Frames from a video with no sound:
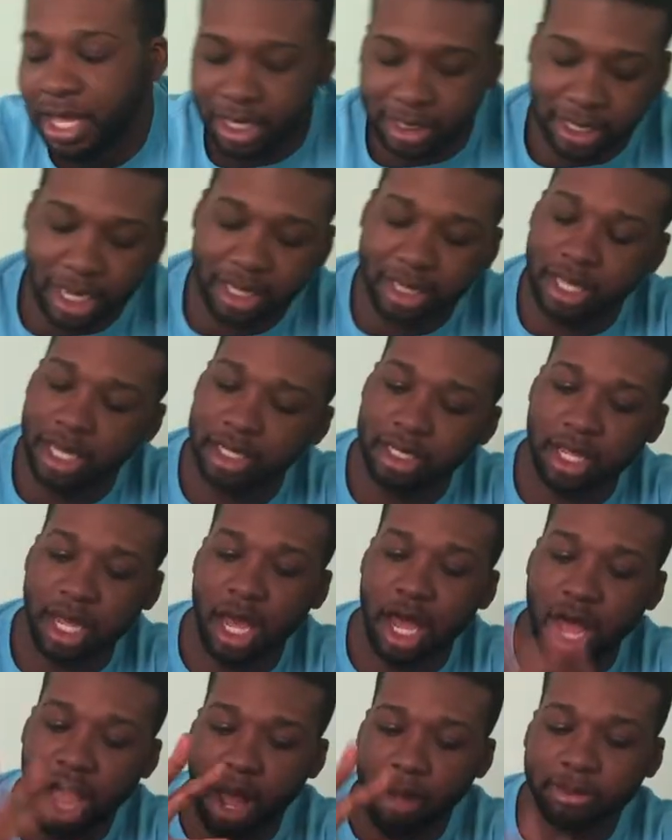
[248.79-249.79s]
It's like the, the
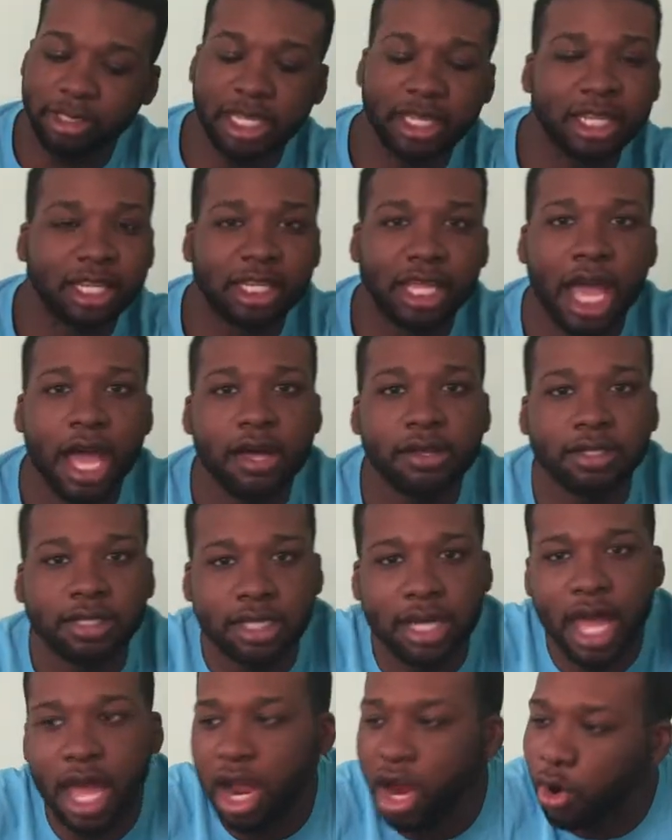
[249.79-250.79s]
ups and the downs
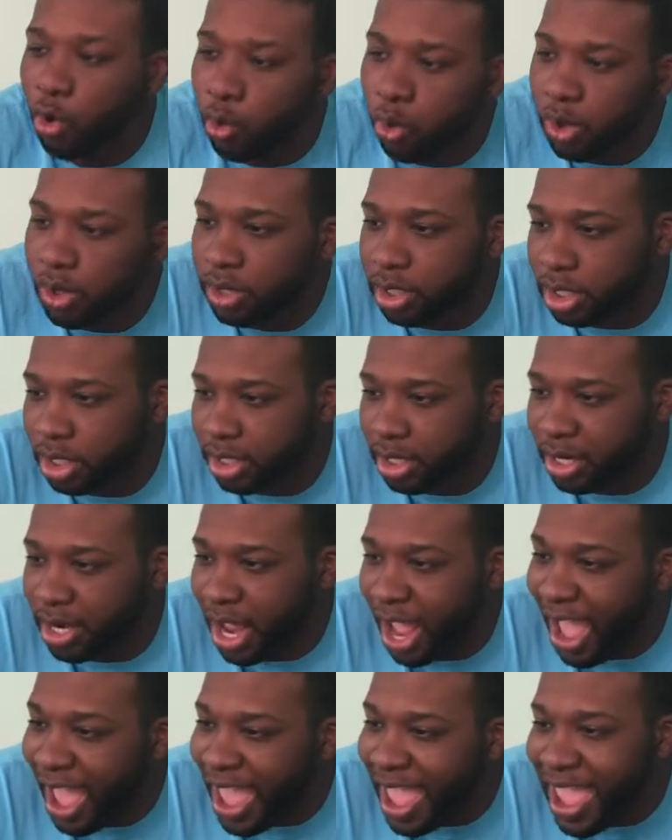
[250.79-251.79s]
in that are real good.